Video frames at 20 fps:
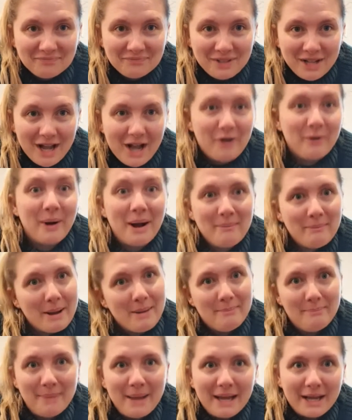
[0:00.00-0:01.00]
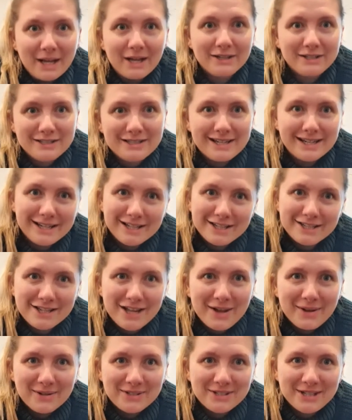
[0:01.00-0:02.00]
Oh, and my big
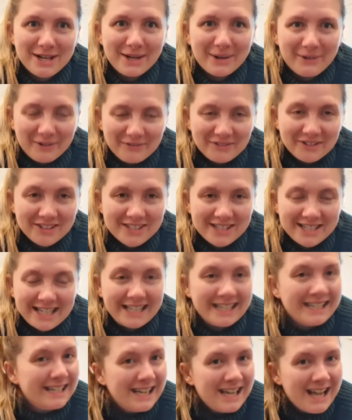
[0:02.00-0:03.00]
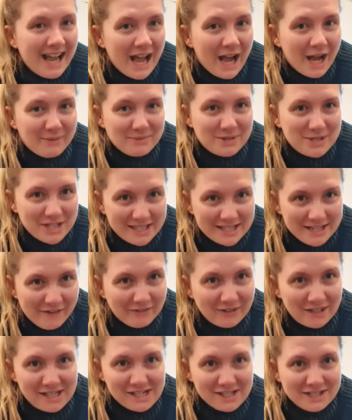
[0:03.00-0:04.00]
Deliciosa, obviously. She
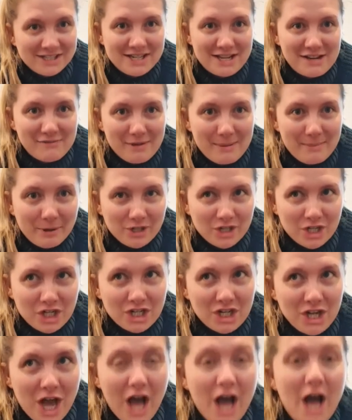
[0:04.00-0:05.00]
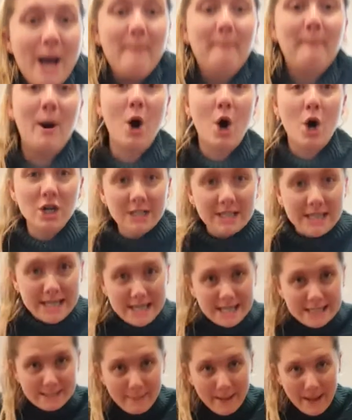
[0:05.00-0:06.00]
definitely doesn't need repotting. Her pot
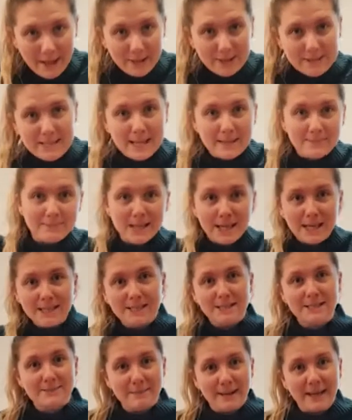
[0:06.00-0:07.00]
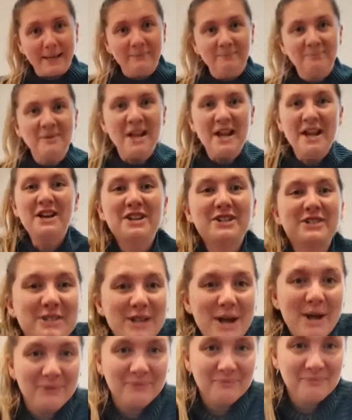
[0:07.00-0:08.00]
is about the same size as me.
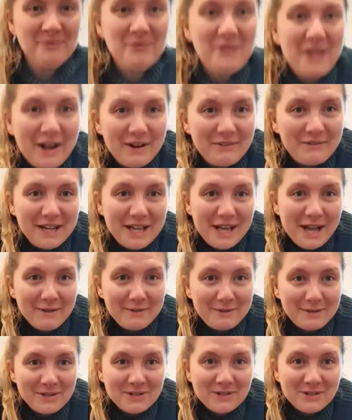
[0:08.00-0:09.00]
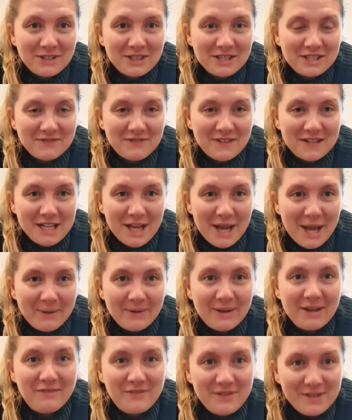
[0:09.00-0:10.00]
So, I really hope you enjoyed this video.
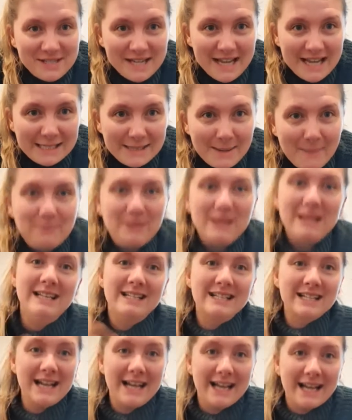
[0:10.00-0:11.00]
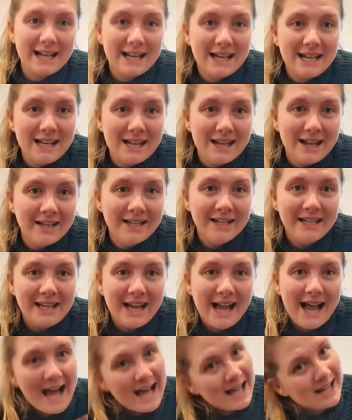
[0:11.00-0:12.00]
If you did, please click like
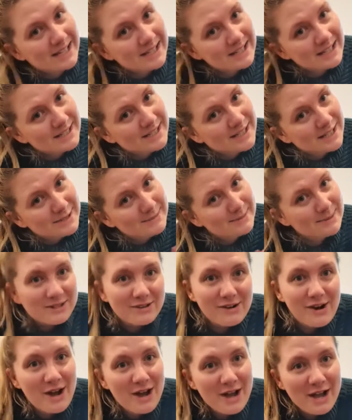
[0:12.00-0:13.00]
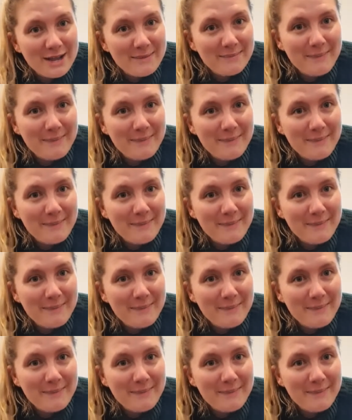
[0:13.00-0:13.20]
and subscribe,